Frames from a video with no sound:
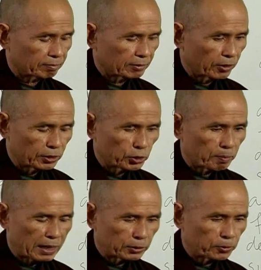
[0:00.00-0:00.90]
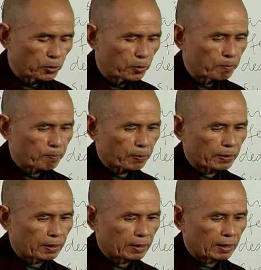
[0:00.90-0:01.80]
going to my true home
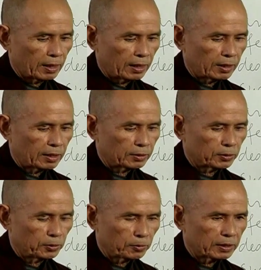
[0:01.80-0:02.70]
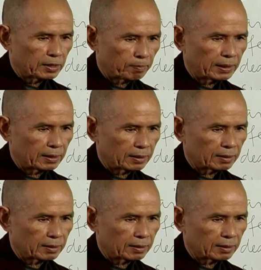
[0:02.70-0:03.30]
in order to look deeply,